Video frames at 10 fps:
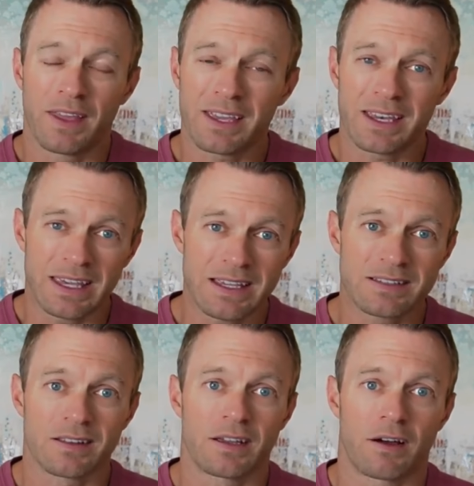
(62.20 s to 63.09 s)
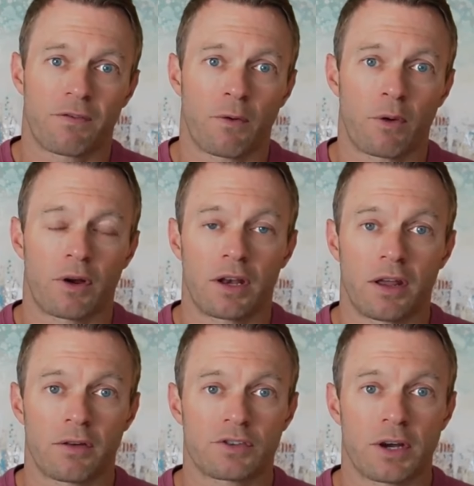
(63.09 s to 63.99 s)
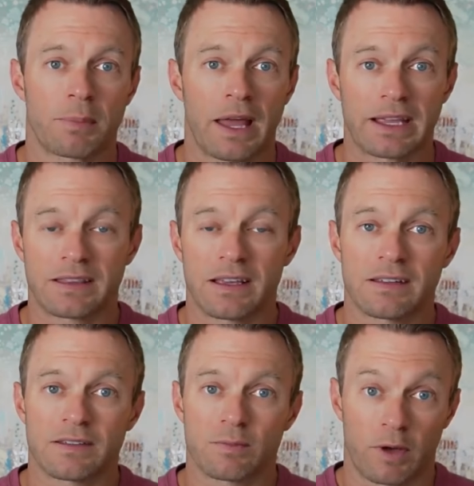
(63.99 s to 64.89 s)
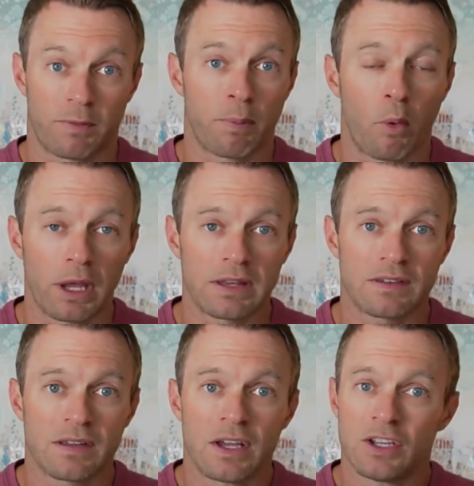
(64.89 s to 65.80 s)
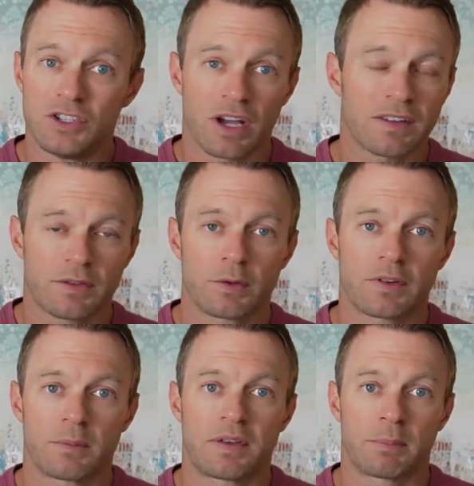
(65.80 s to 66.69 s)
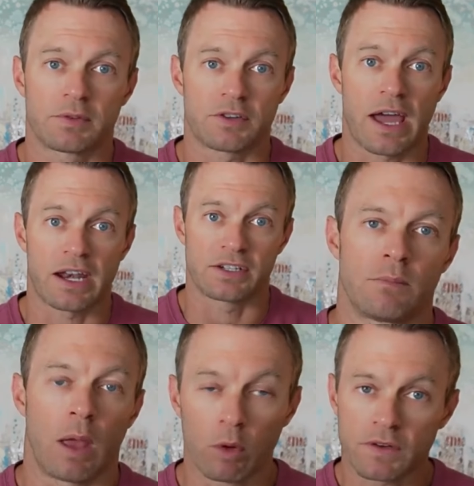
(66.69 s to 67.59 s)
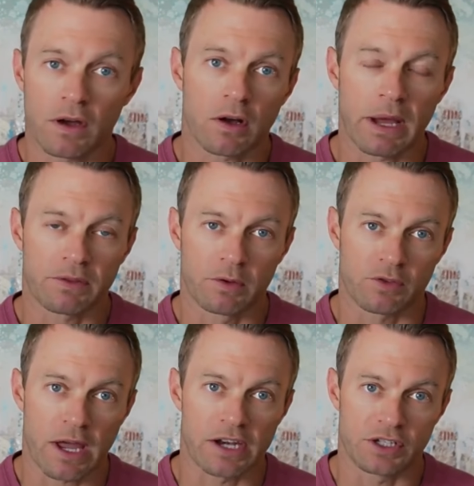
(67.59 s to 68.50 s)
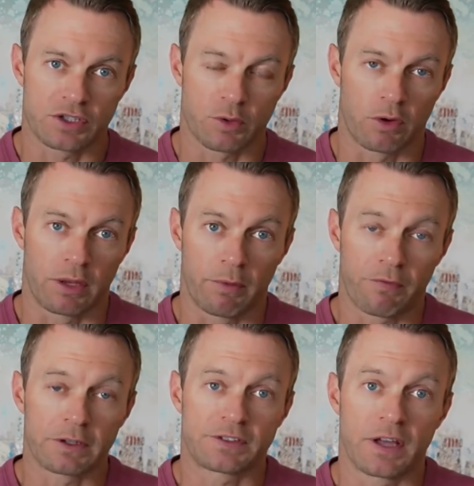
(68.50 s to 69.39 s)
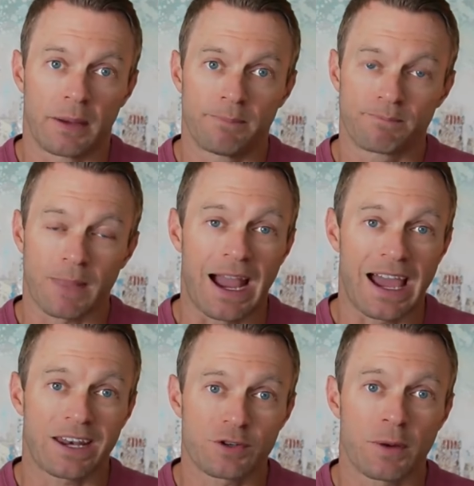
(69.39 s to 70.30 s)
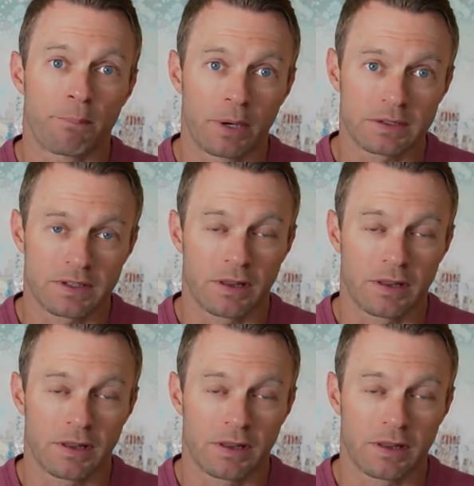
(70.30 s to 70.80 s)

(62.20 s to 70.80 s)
could easily afford another trip like this with points just through some simple strategies. And we'll talk about those strategies shortly. But first up, I had a trip booked to the